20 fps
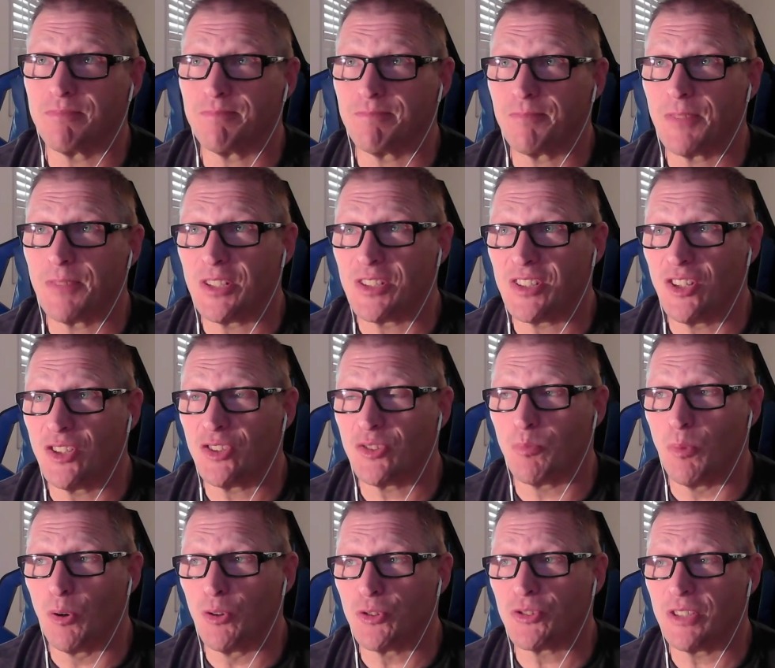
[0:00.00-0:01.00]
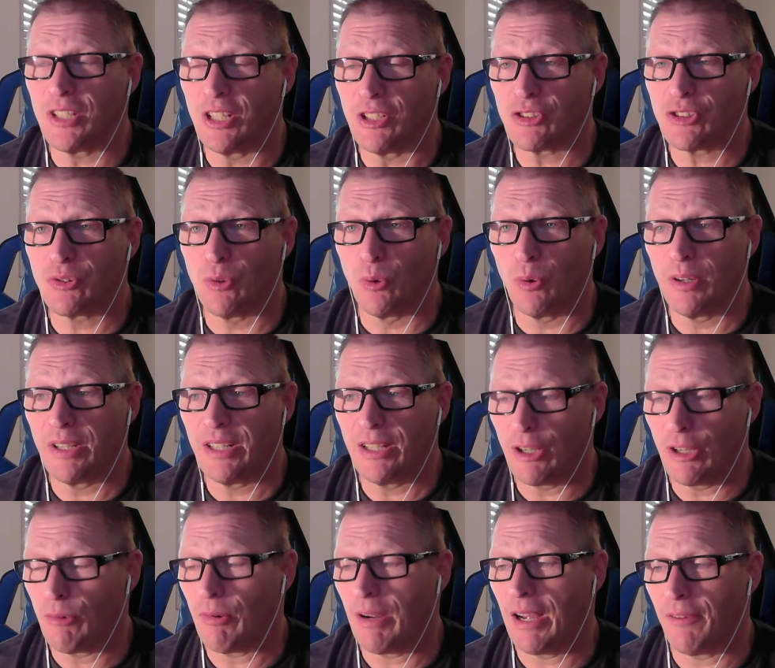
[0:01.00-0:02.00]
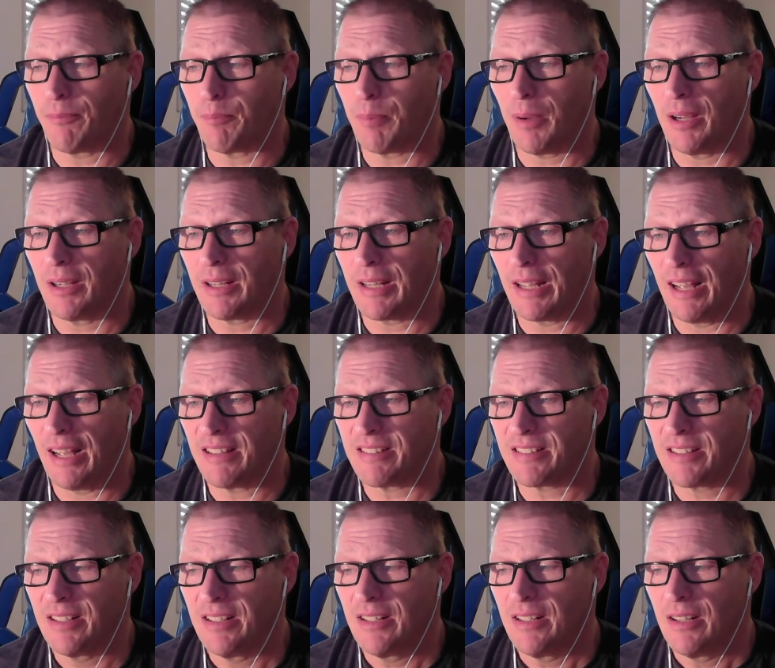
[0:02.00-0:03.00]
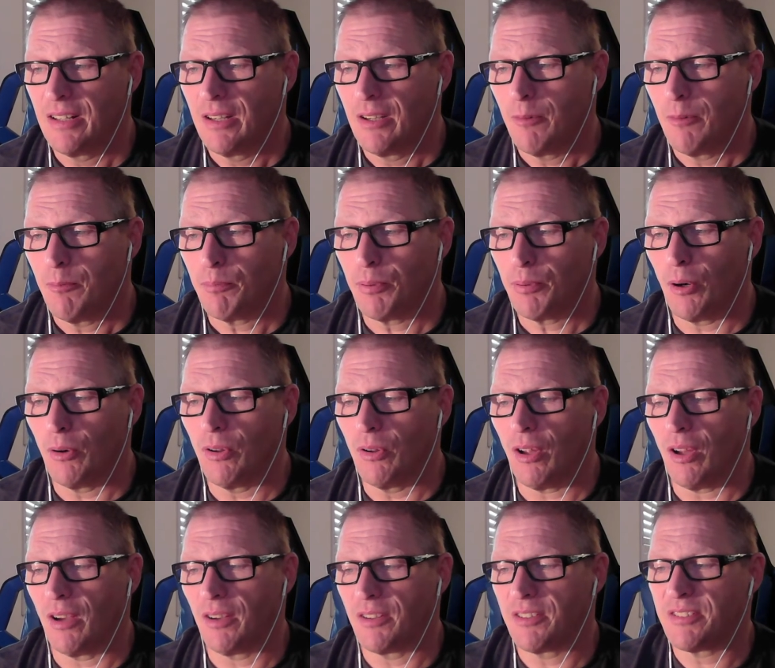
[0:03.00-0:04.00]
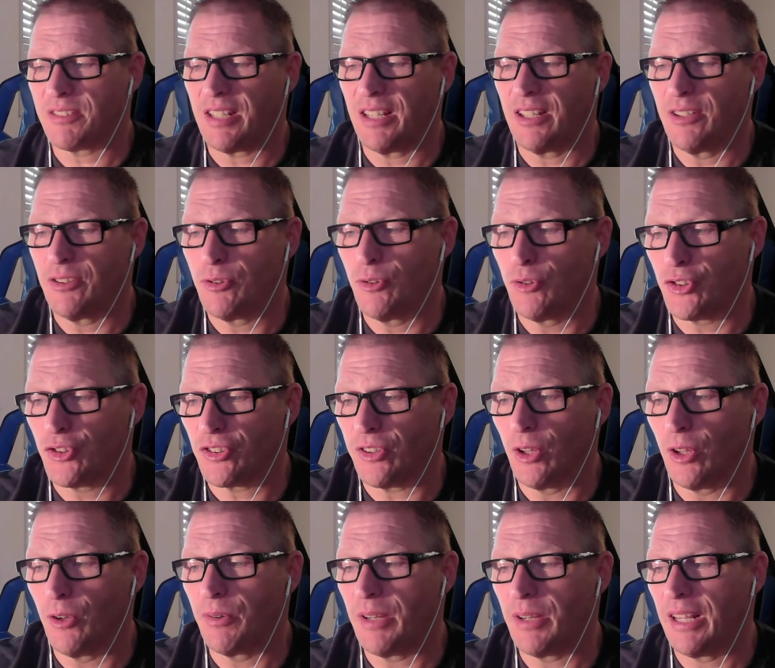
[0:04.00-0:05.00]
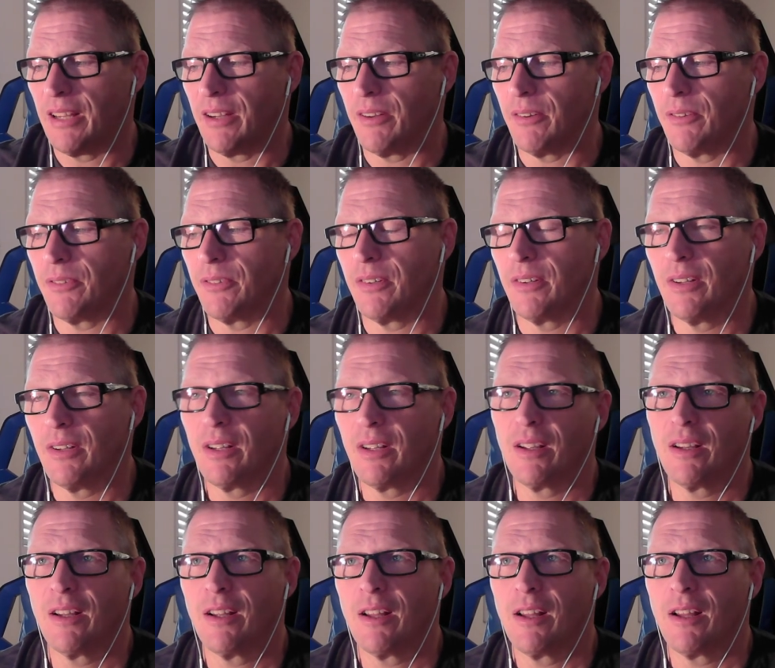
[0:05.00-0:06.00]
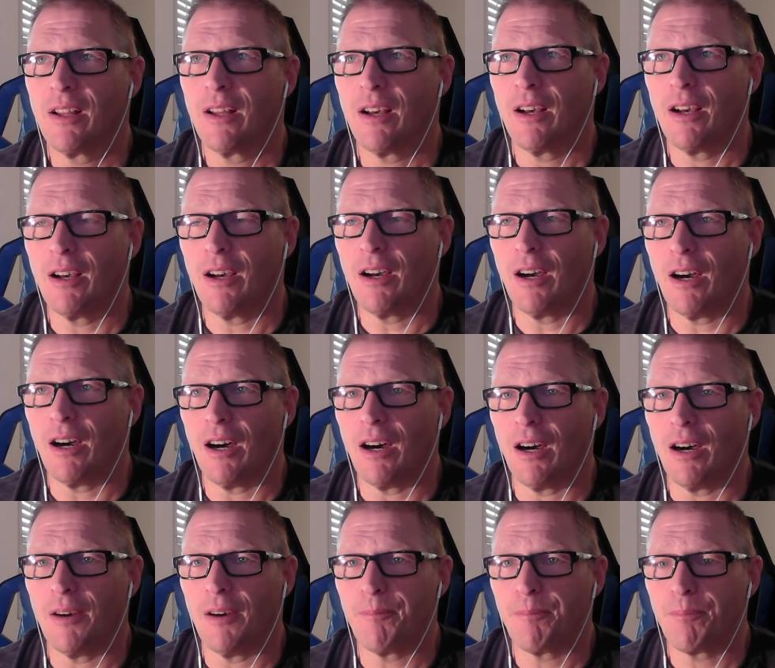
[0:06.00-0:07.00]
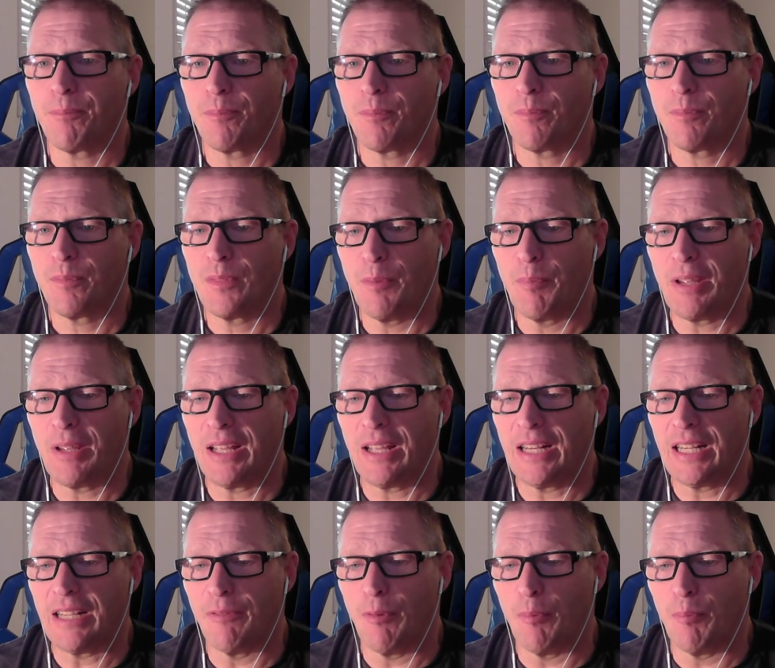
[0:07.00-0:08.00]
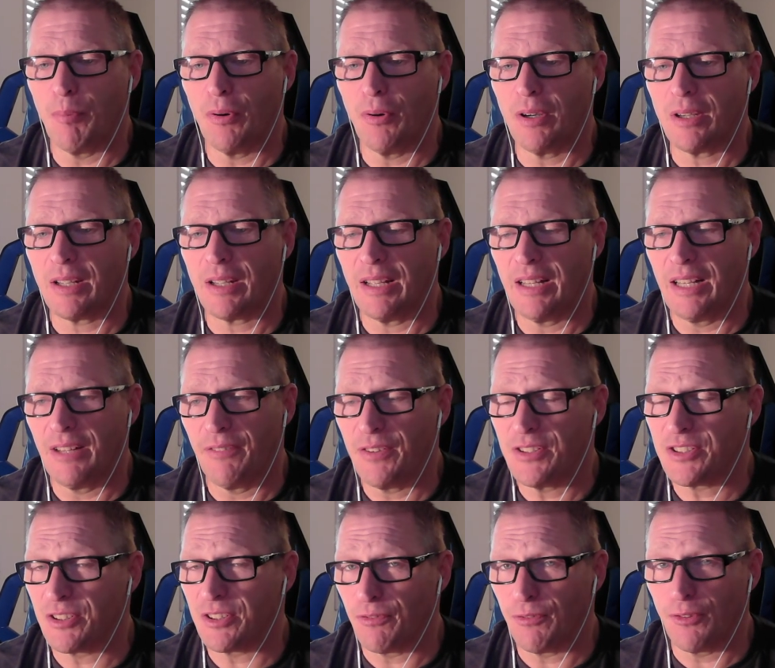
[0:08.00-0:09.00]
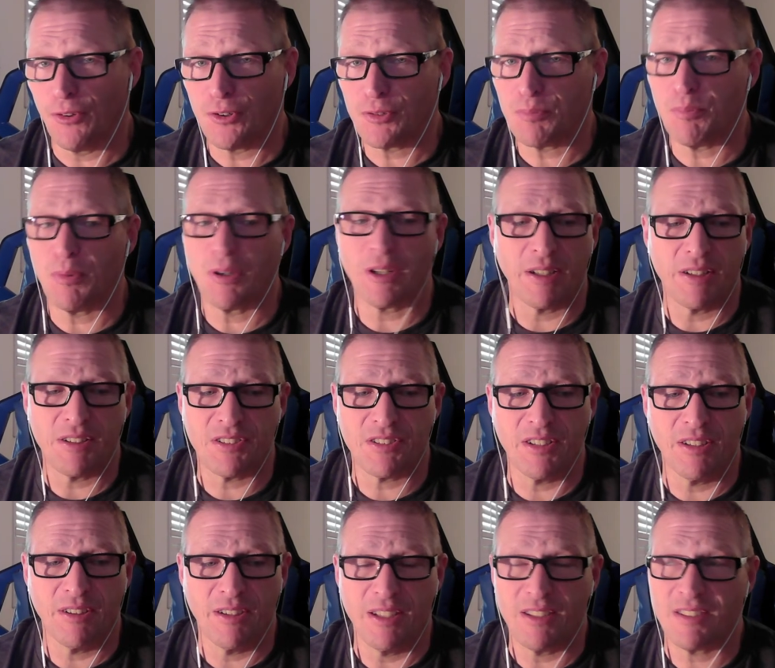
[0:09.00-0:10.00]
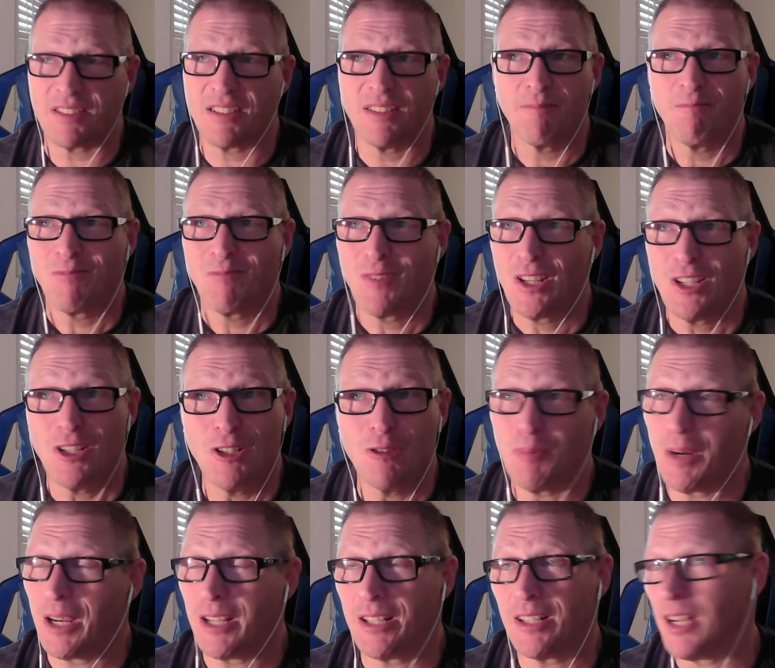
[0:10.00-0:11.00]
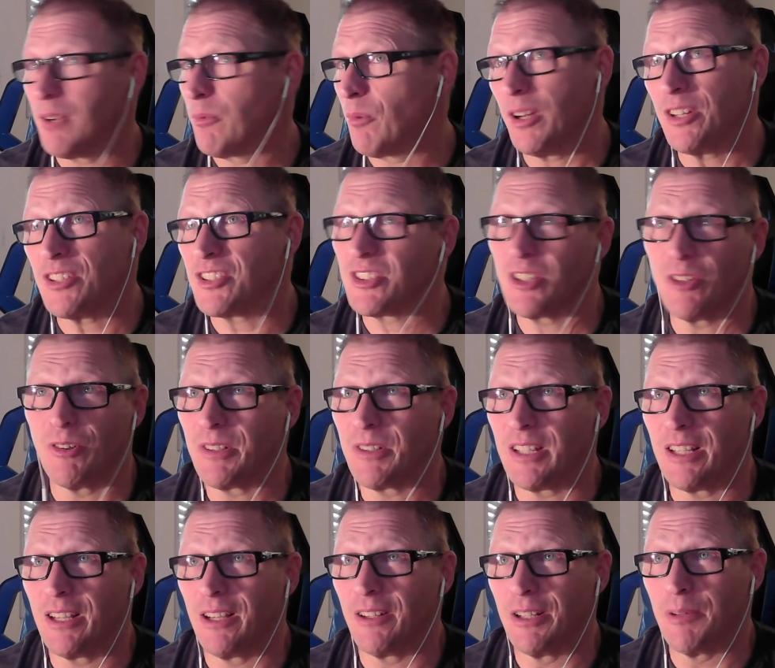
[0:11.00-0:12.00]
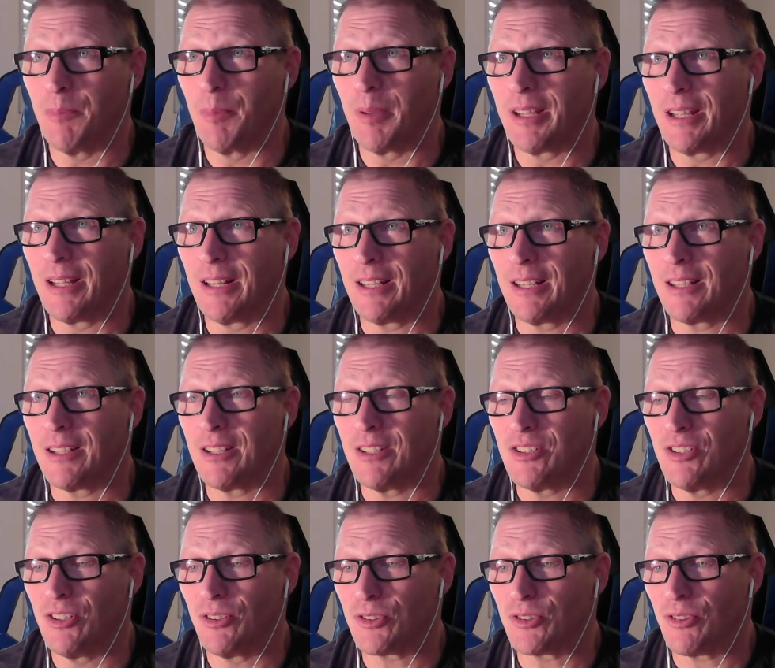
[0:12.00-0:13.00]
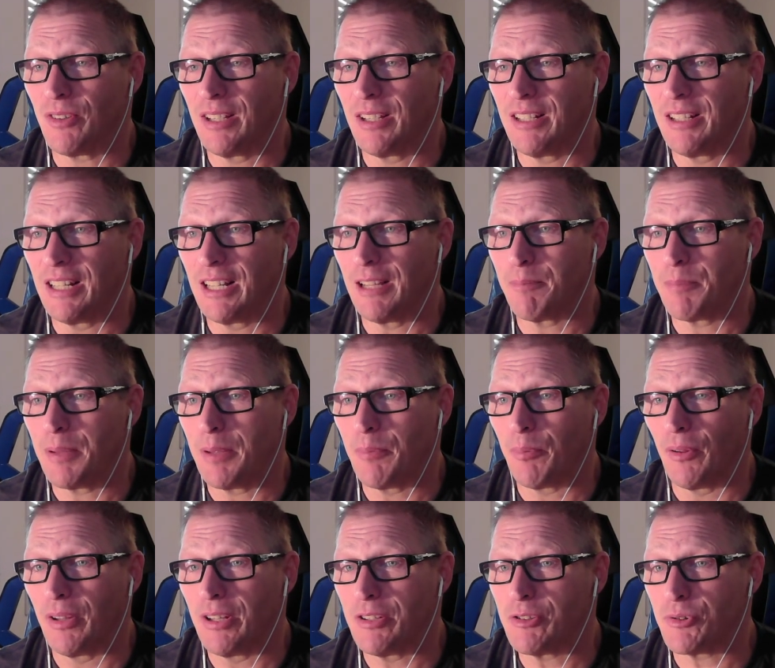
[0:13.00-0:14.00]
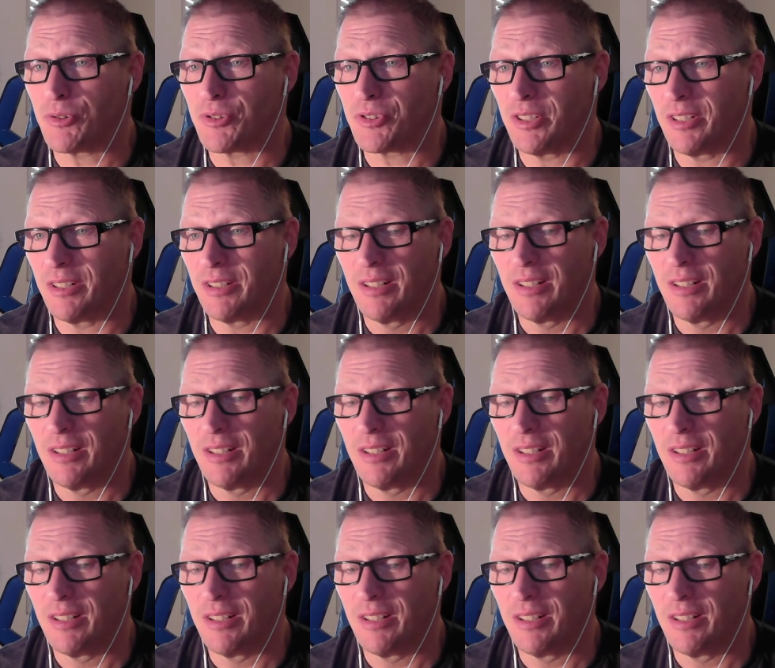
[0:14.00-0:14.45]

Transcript: this is mostly a story and craft podcast, prologues tend to slow down uh, the beginning of a book. And if it's the first book in a series, you might not want to slow it down at the beginning because you're trying to get people interested